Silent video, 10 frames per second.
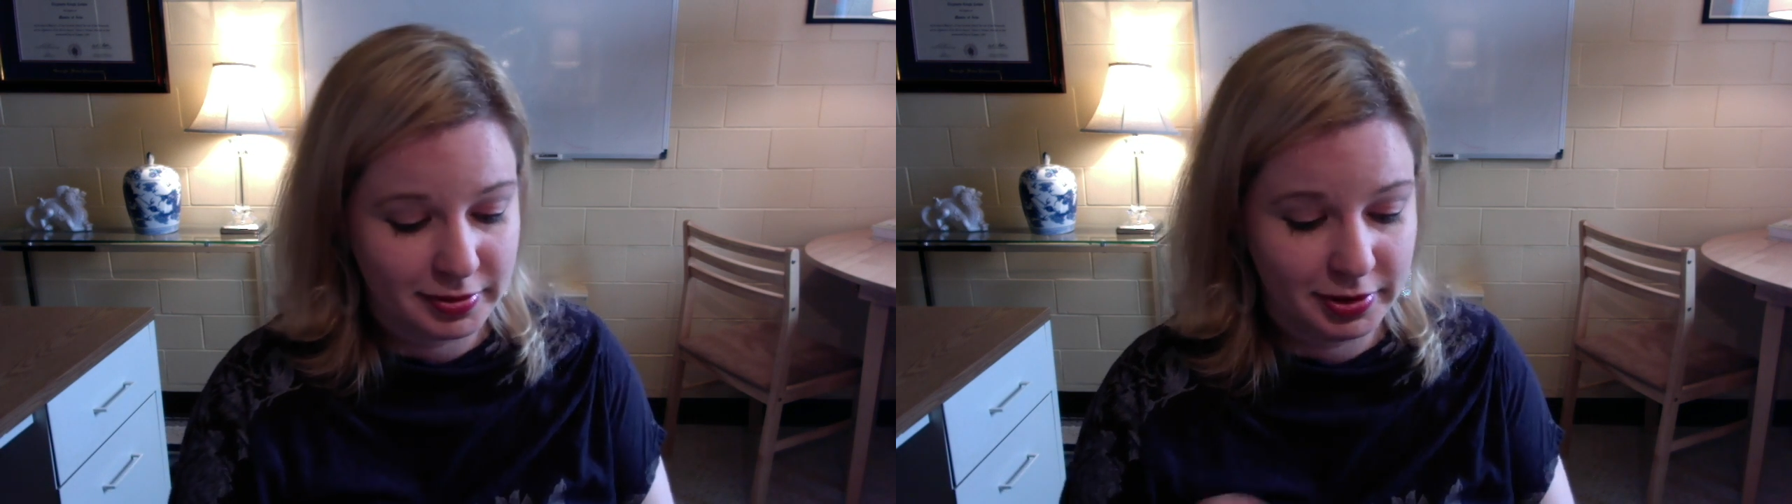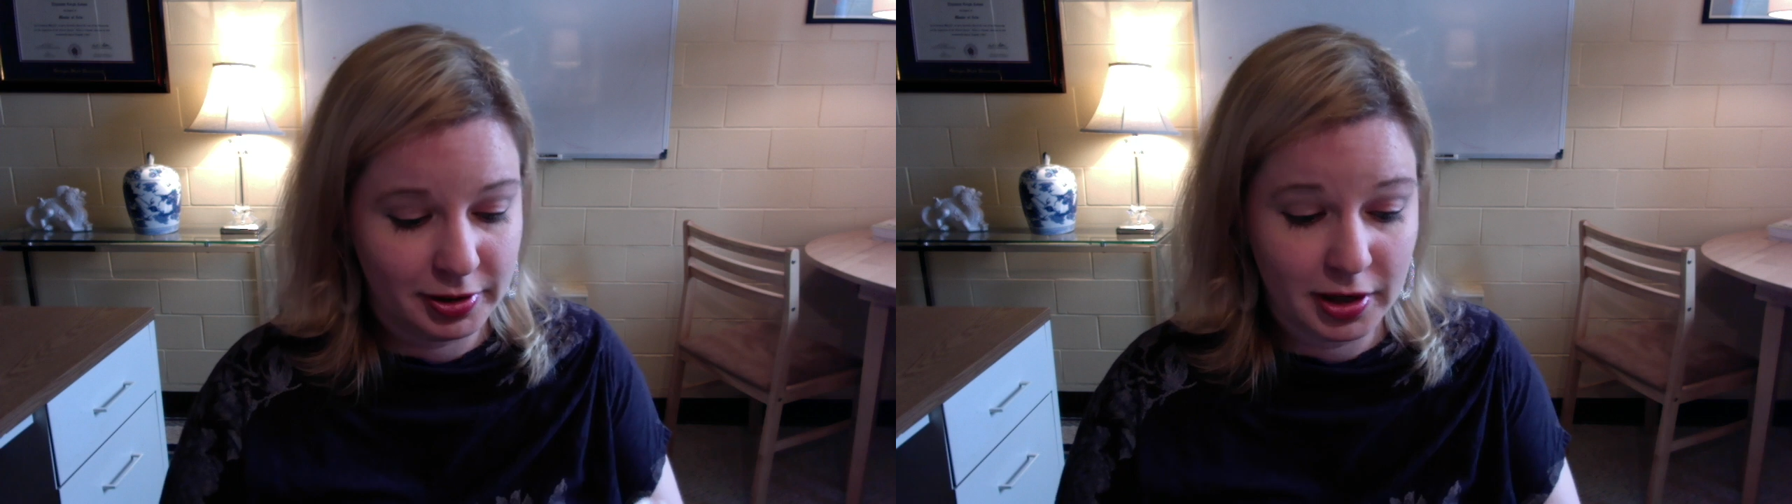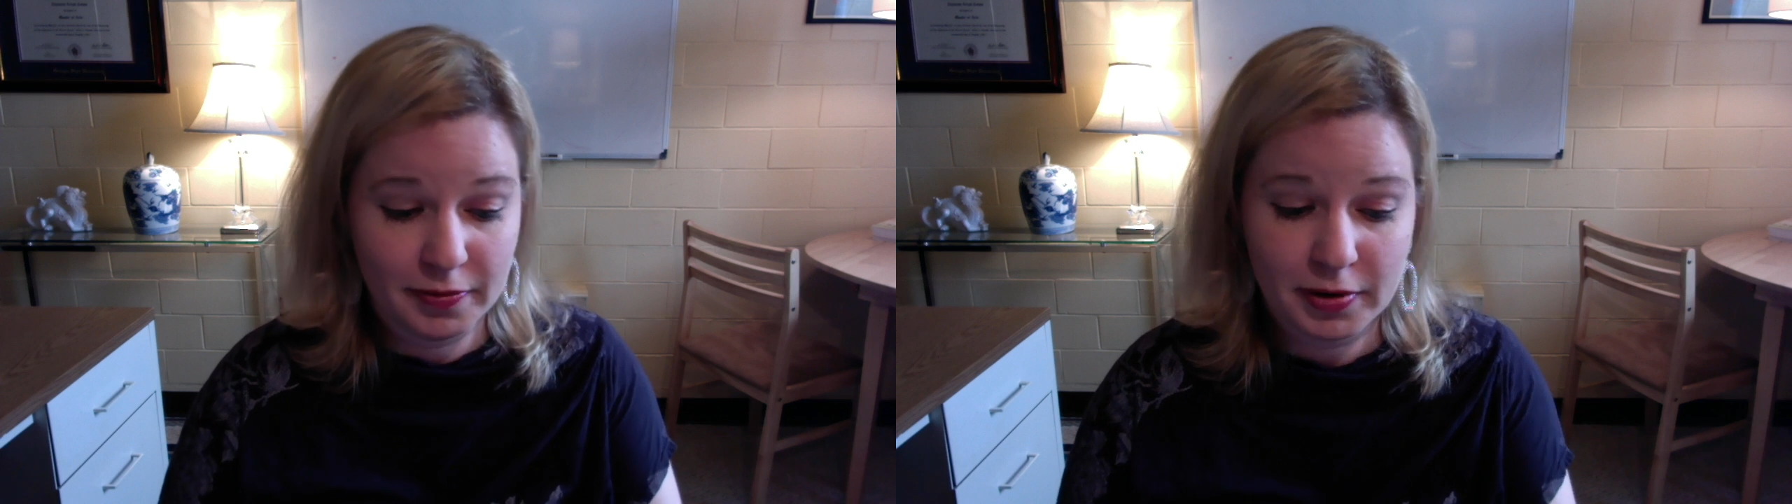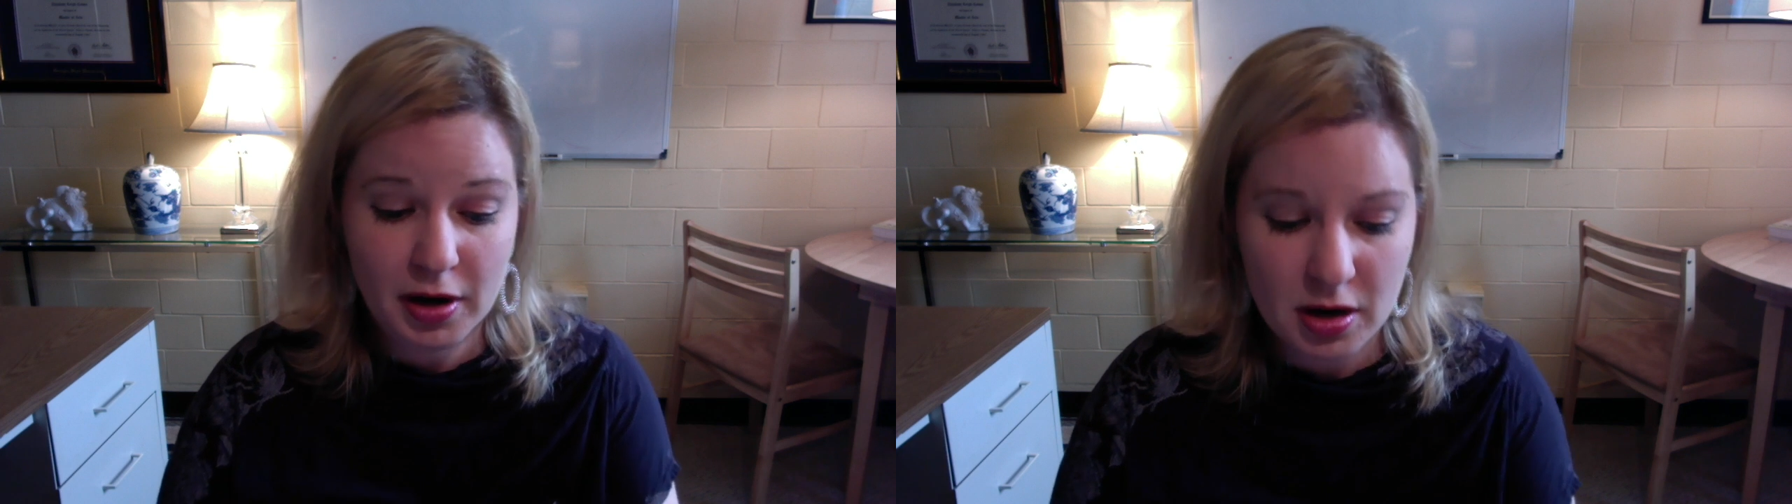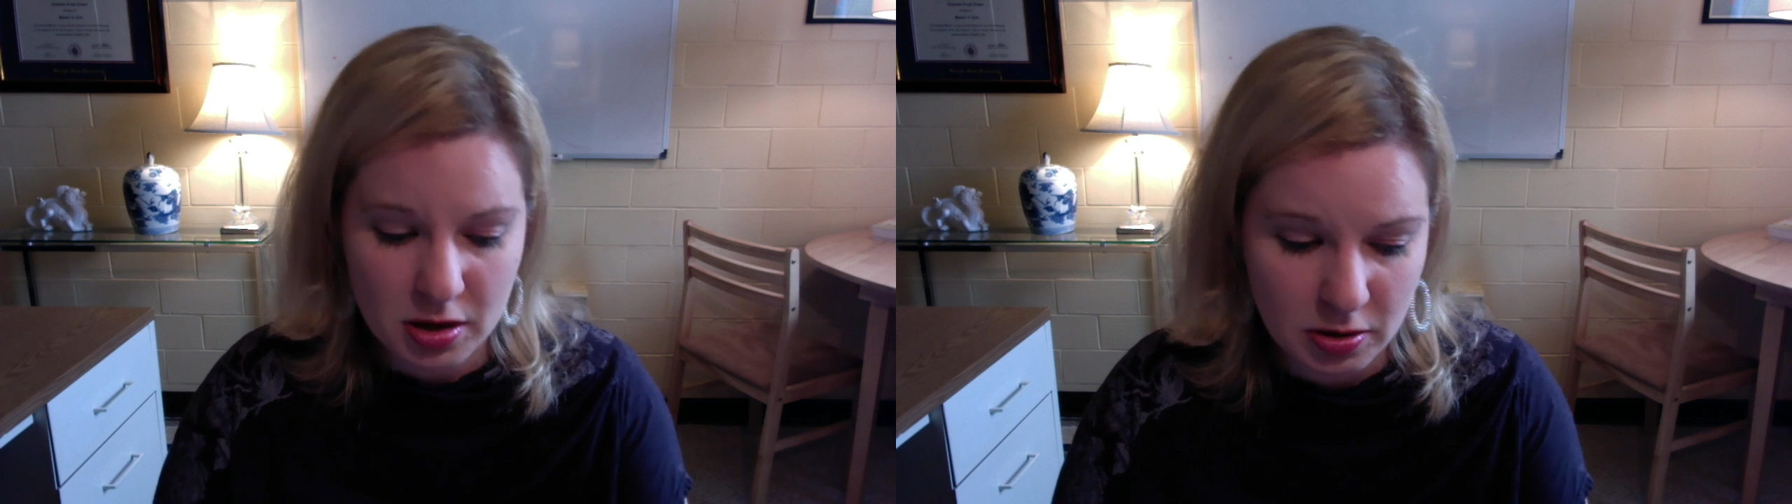you never
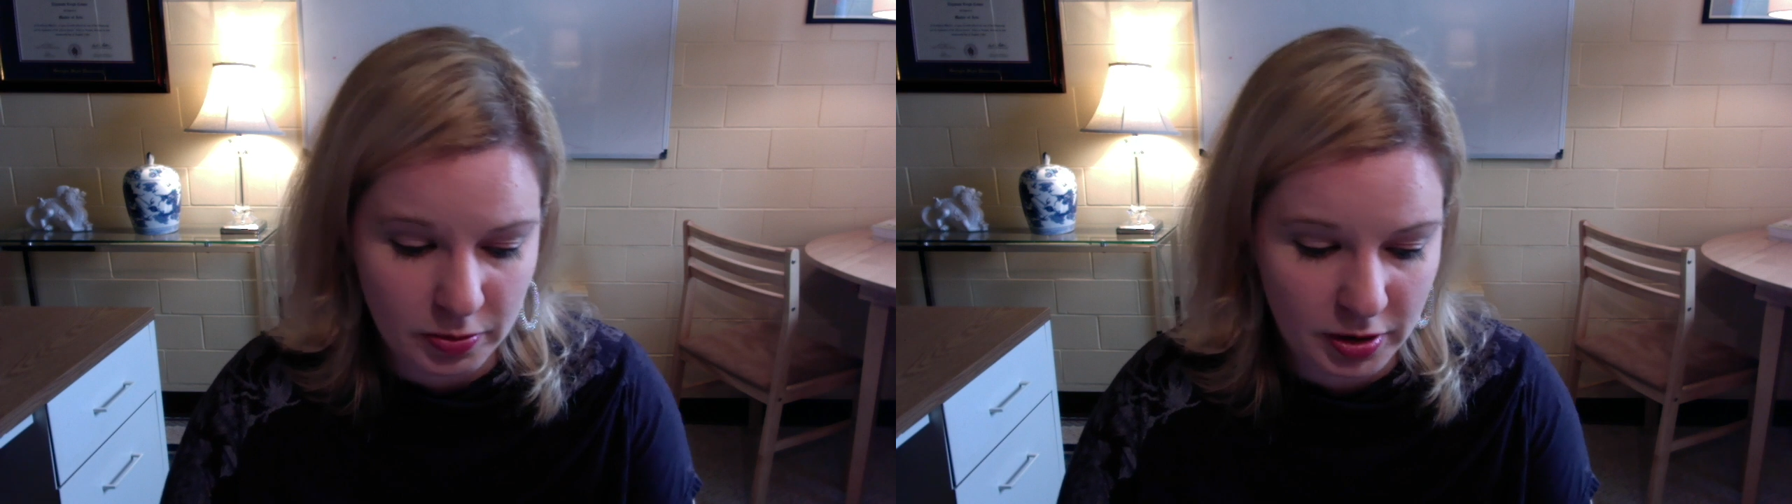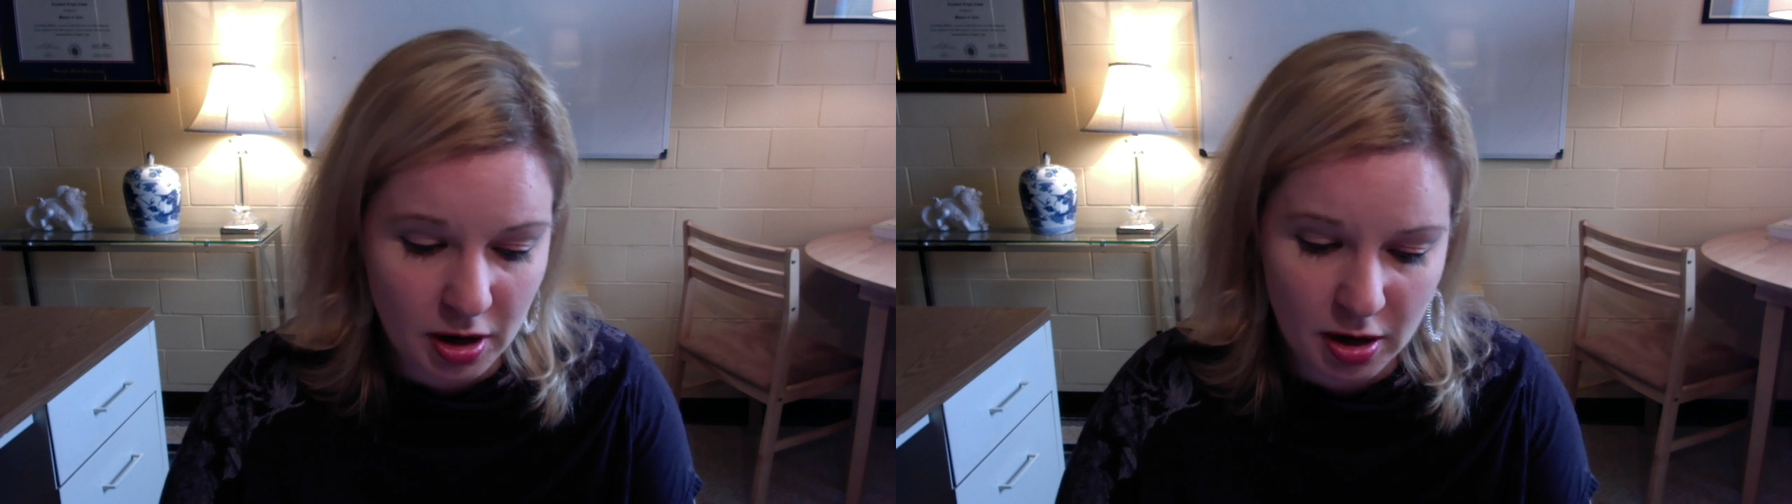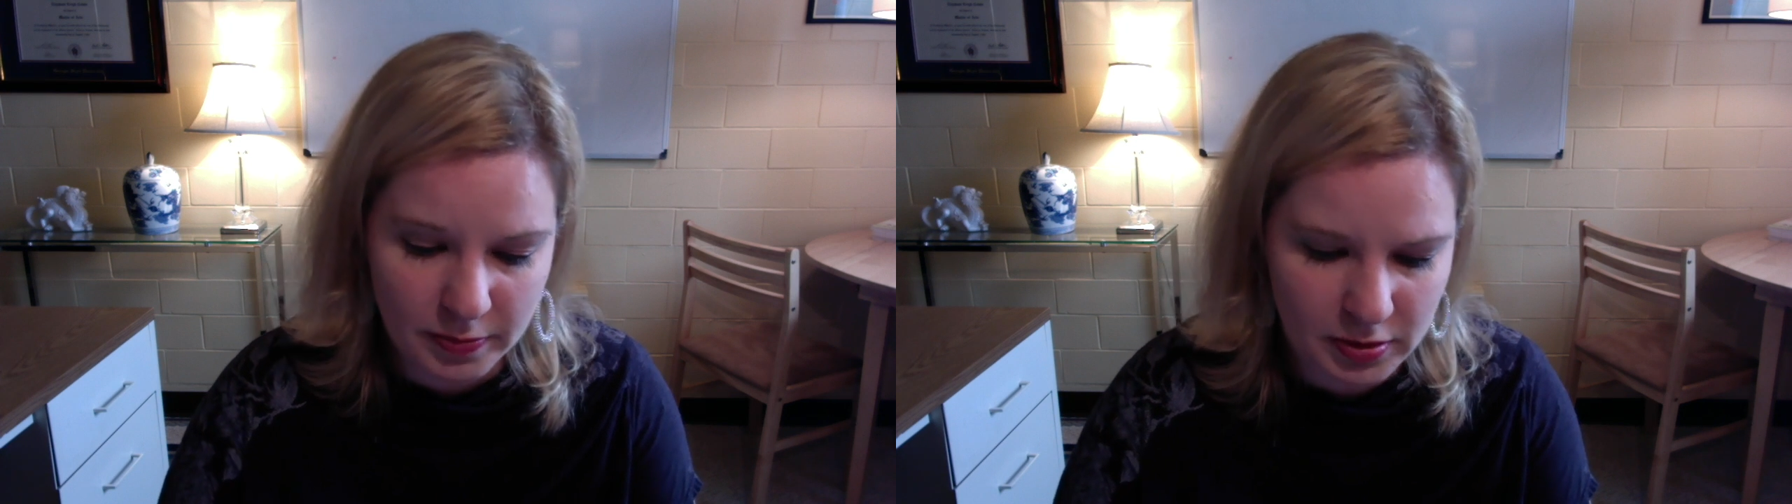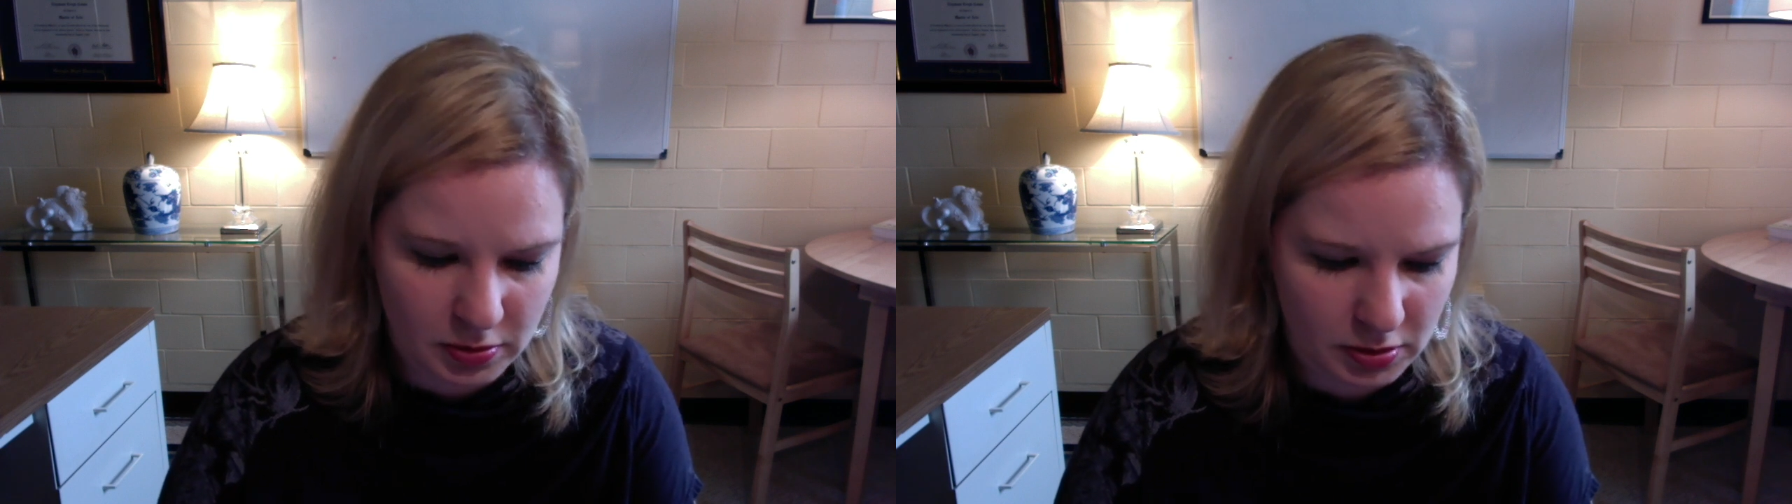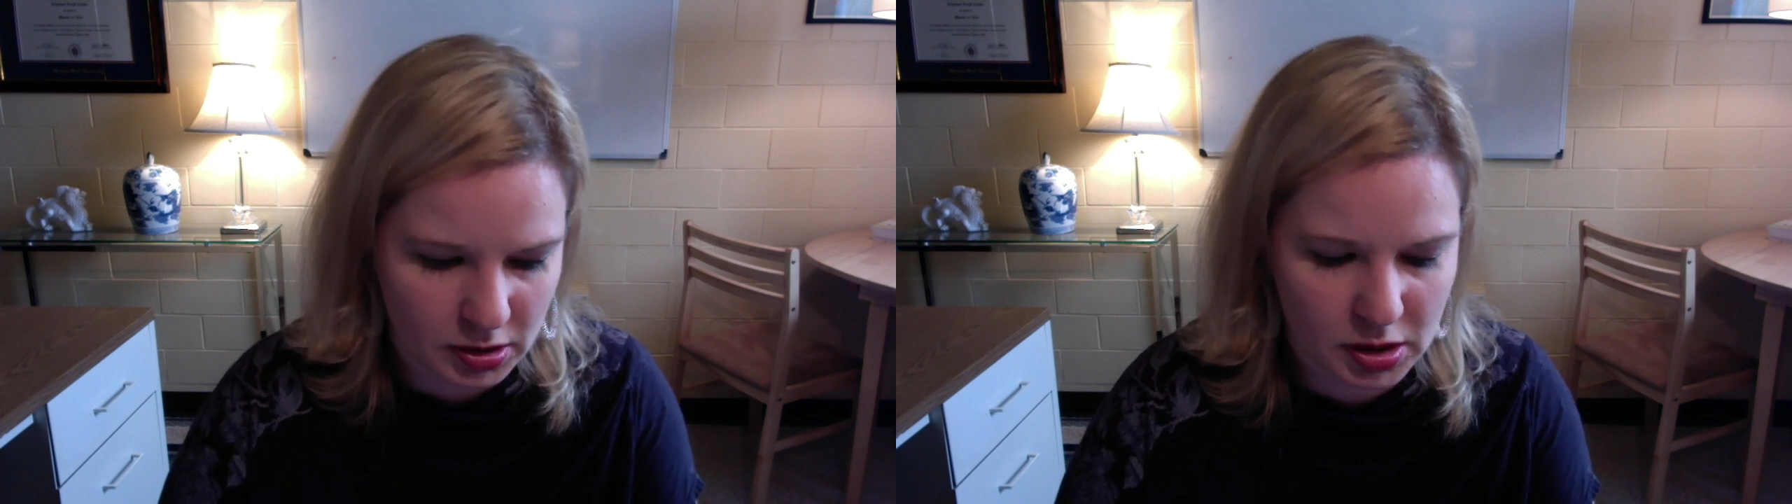know with COMM
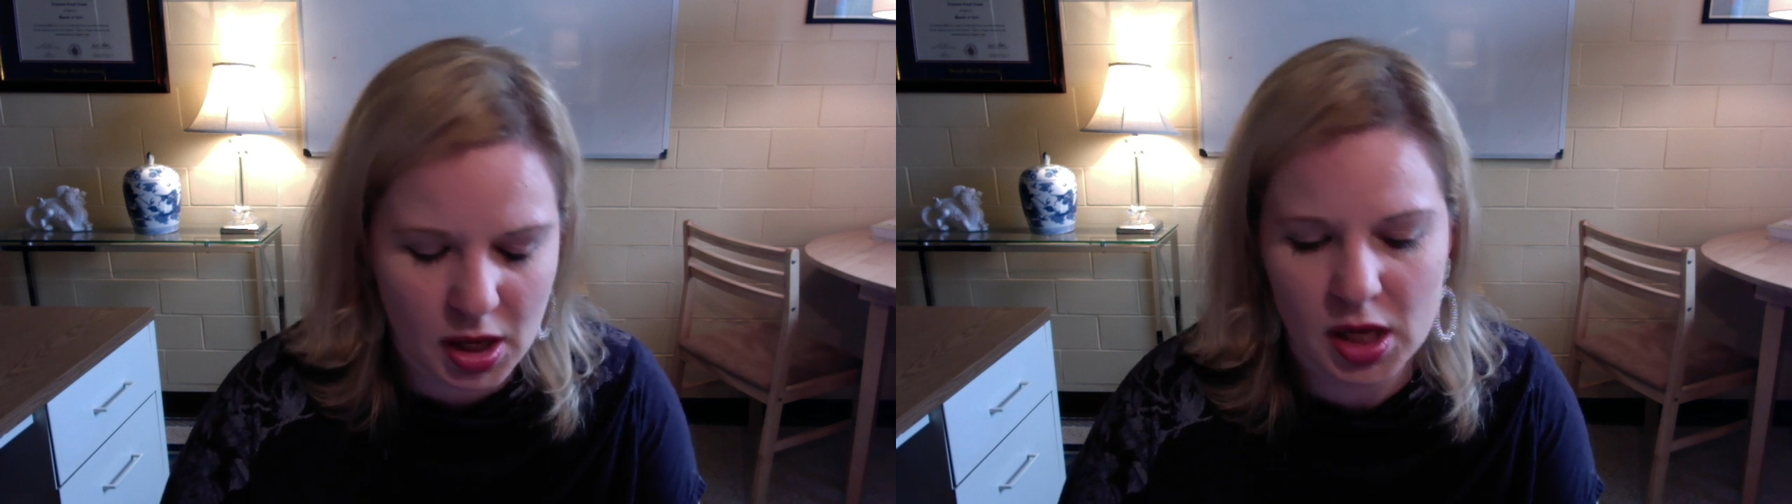students.